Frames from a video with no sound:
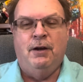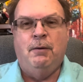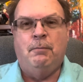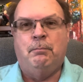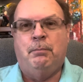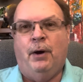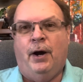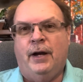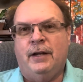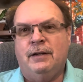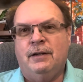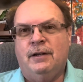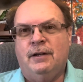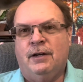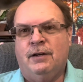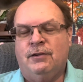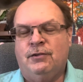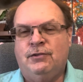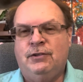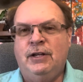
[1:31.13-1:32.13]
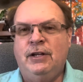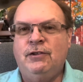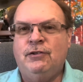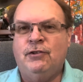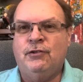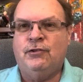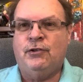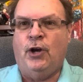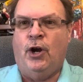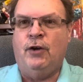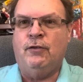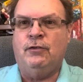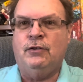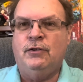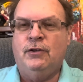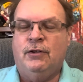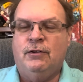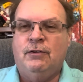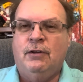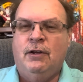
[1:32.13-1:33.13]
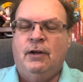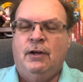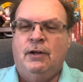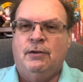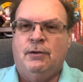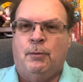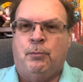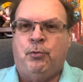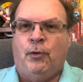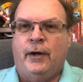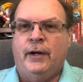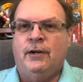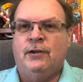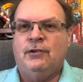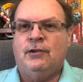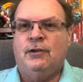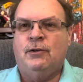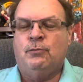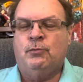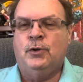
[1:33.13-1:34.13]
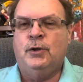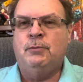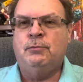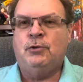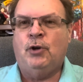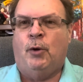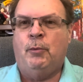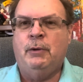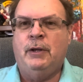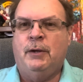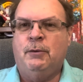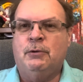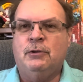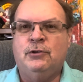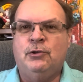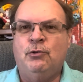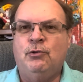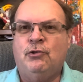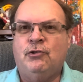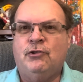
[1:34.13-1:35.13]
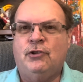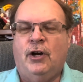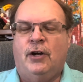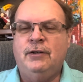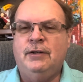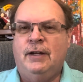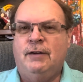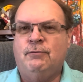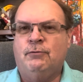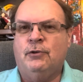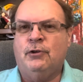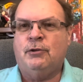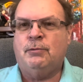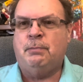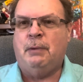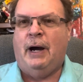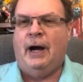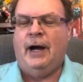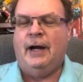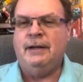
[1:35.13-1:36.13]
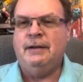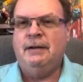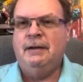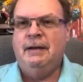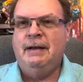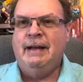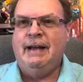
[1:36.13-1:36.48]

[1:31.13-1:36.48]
But season's over. That the players in the room told me they were too stunned to even respond.